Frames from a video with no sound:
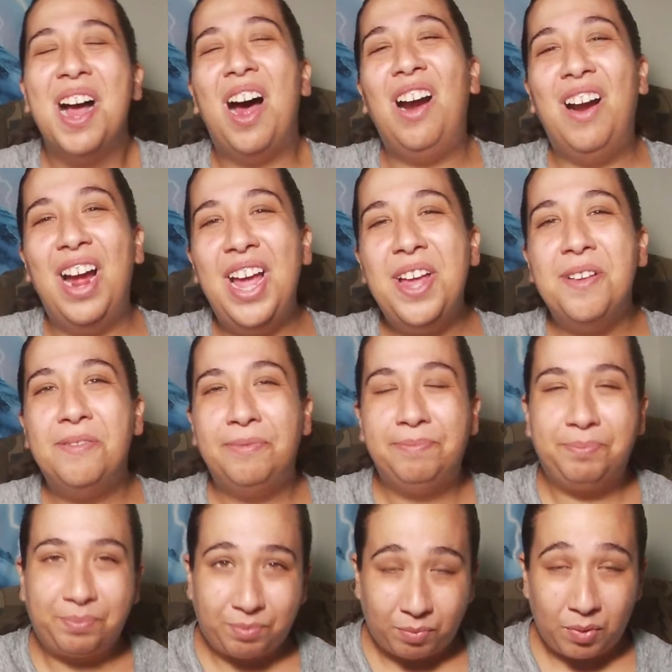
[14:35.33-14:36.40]
All right?
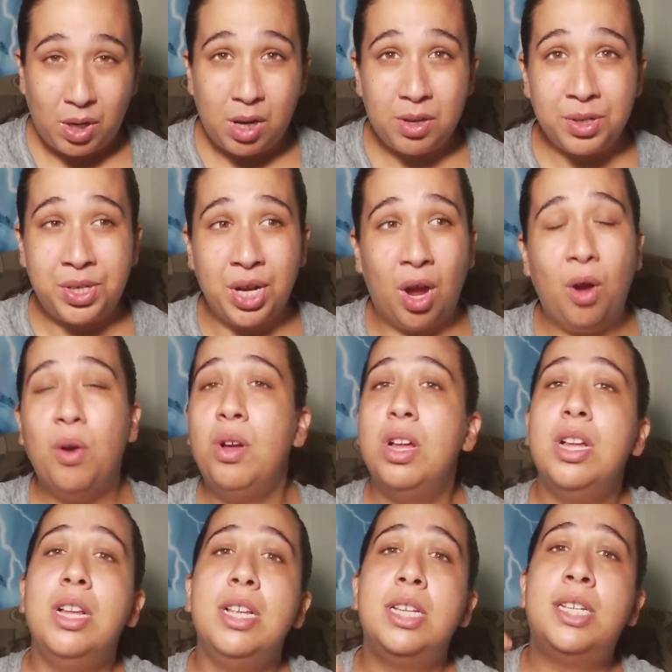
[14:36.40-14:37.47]
So,
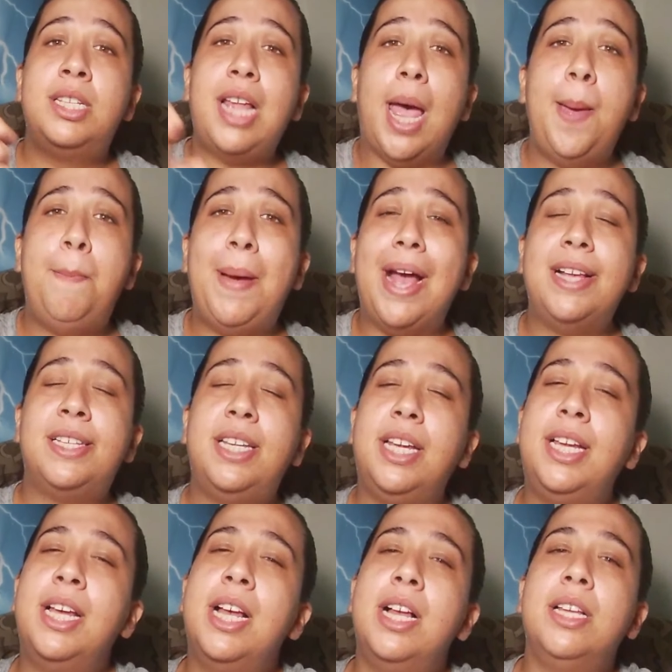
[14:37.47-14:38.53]
stay
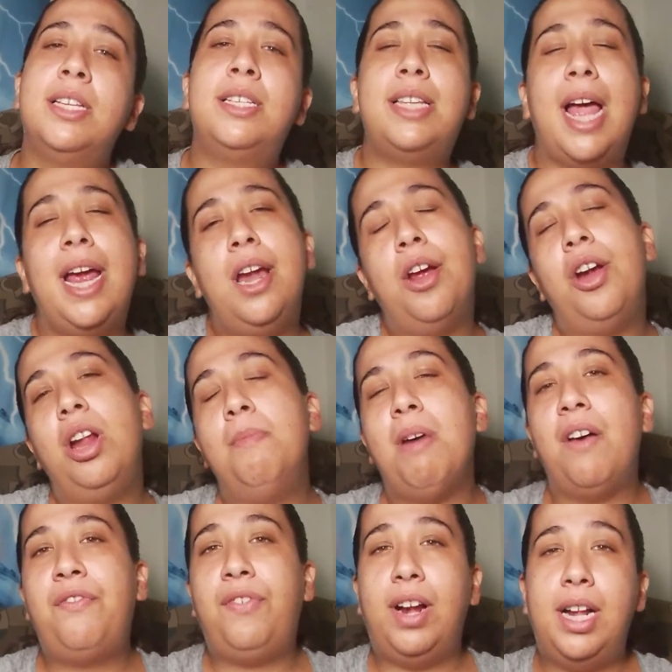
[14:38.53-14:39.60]
bassy, stay nerdy,
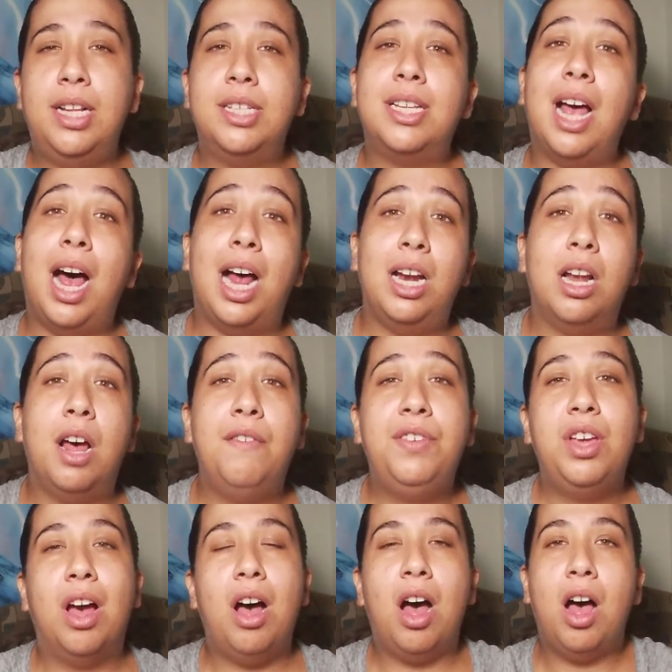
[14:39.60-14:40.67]
my friends. I
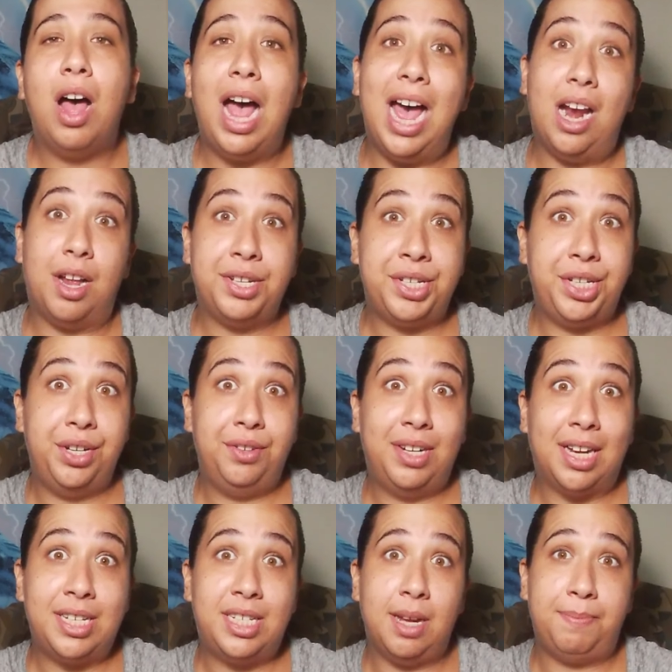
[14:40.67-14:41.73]
love y'all, and I'll see you
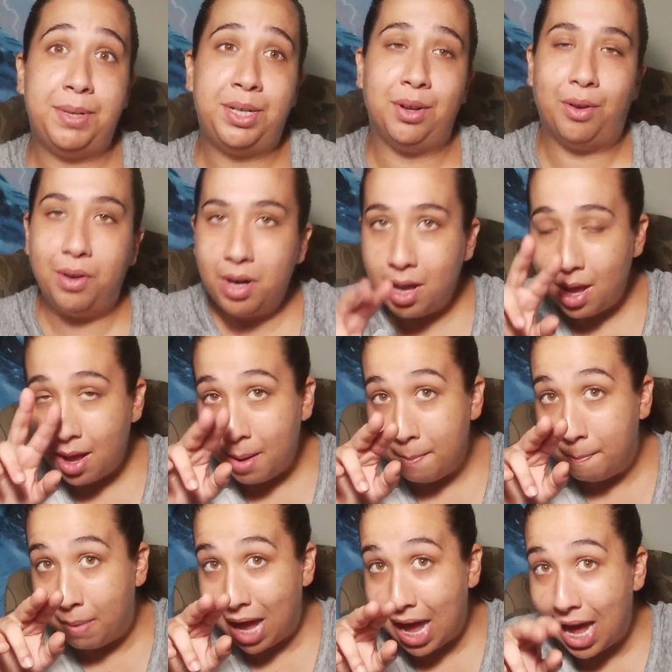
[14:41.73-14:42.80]
next episode.
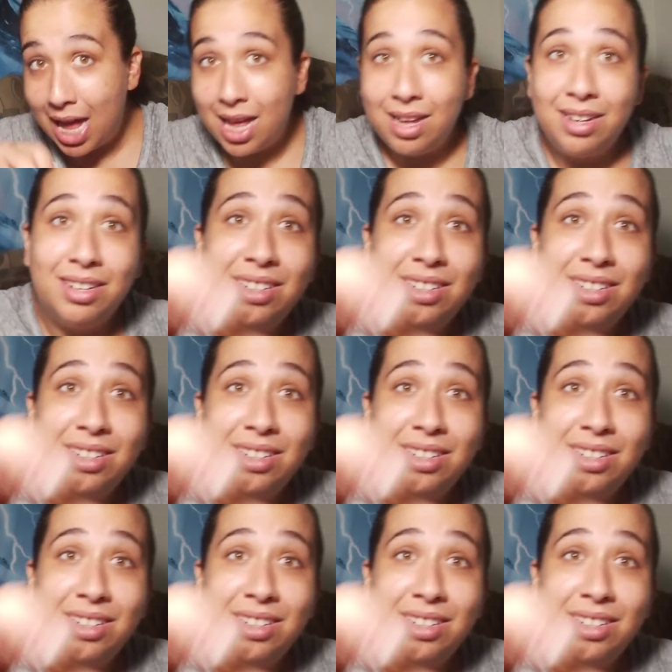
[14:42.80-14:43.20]
Bye.